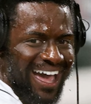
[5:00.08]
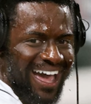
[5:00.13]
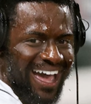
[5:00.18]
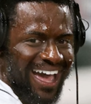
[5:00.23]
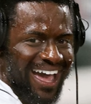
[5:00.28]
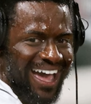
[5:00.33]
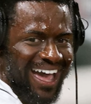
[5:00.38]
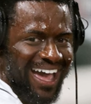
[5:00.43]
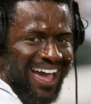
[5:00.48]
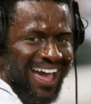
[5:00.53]

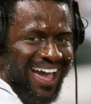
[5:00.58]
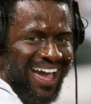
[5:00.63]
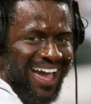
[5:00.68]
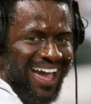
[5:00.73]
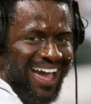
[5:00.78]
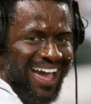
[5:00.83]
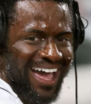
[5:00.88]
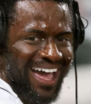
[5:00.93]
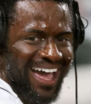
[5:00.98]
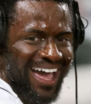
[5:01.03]

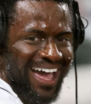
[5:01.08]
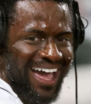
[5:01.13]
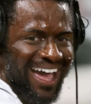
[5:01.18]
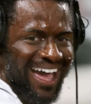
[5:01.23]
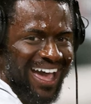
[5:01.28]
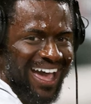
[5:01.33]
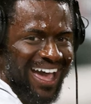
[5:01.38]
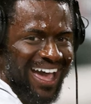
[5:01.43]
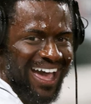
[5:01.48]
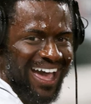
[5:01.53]

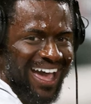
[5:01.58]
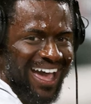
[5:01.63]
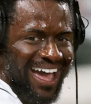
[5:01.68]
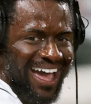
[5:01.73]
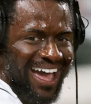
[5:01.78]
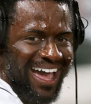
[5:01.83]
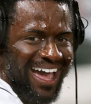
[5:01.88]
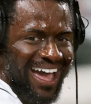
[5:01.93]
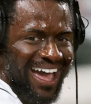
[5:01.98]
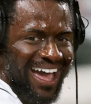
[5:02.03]

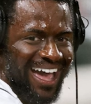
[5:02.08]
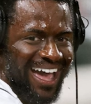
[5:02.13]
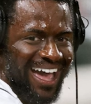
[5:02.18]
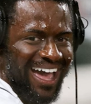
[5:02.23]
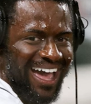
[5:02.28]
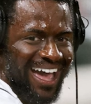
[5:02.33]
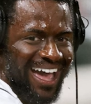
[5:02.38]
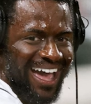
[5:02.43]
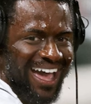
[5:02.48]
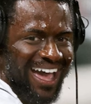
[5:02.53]

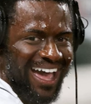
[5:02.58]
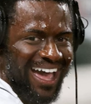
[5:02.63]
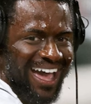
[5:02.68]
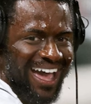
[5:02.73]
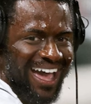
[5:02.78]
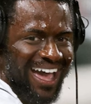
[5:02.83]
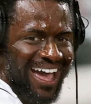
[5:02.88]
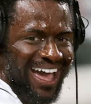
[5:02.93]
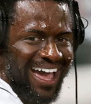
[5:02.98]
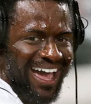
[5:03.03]

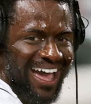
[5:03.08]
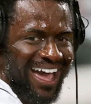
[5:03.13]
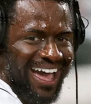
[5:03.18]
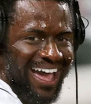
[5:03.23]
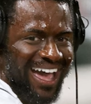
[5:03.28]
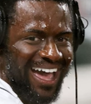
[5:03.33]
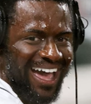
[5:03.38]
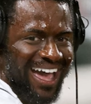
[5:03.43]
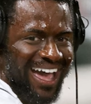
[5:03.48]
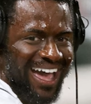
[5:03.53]

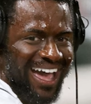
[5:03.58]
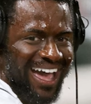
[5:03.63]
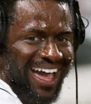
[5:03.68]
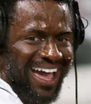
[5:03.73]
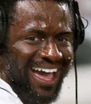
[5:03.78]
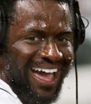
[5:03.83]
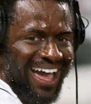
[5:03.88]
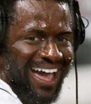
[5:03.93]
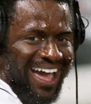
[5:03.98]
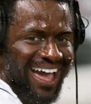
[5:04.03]

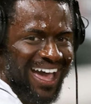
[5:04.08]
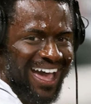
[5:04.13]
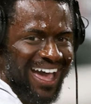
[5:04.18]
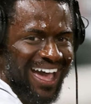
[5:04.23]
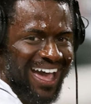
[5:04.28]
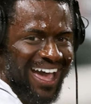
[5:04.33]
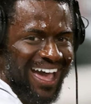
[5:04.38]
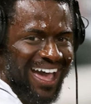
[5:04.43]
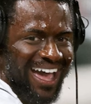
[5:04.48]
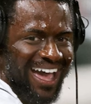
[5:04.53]

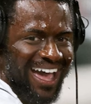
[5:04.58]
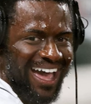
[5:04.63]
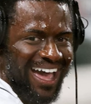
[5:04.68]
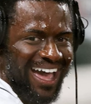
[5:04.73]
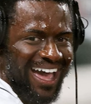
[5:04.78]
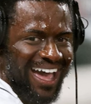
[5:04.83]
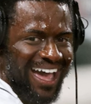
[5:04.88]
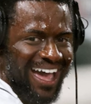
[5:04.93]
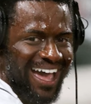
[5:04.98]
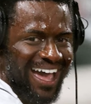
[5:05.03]

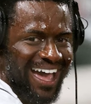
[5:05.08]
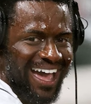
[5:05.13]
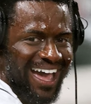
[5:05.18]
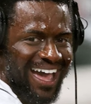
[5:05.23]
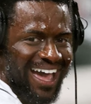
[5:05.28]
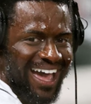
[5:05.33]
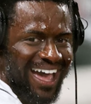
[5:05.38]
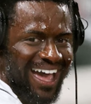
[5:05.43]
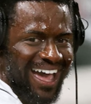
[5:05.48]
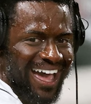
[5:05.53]

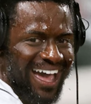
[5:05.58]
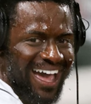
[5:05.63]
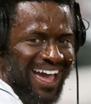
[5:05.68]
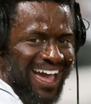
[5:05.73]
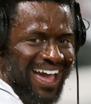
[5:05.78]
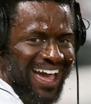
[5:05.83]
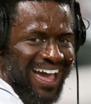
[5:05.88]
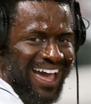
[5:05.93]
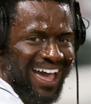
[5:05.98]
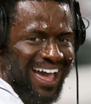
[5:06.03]

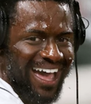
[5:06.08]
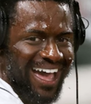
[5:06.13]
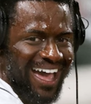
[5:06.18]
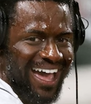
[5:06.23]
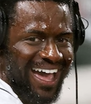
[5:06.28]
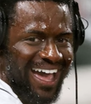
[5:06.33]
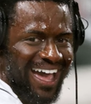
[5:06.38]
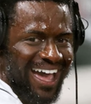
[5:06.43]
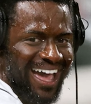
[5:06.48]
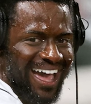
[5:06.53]

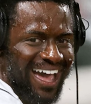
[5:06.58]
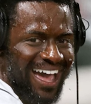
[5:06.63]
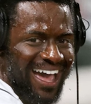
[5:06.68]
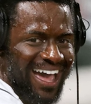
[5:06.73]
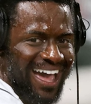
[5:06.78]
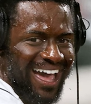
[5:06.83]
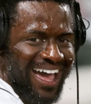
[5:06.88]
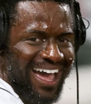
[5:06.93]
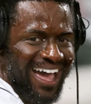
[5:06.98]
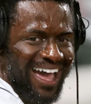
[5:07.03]

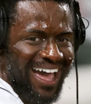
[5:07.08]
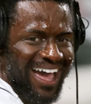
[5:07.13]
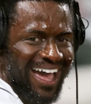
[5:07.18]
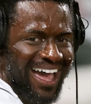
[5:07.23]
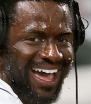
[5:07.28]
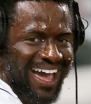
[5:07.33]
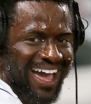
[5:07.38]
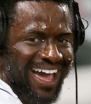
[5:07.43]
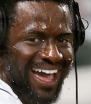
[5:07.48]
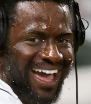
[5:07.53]

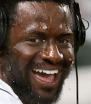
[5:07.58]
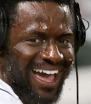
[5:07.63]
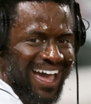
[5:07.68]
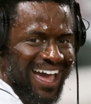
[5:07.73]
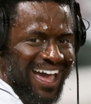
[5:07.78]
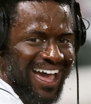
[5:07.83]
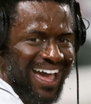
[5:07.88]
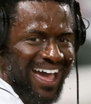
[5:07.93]
(not speaking)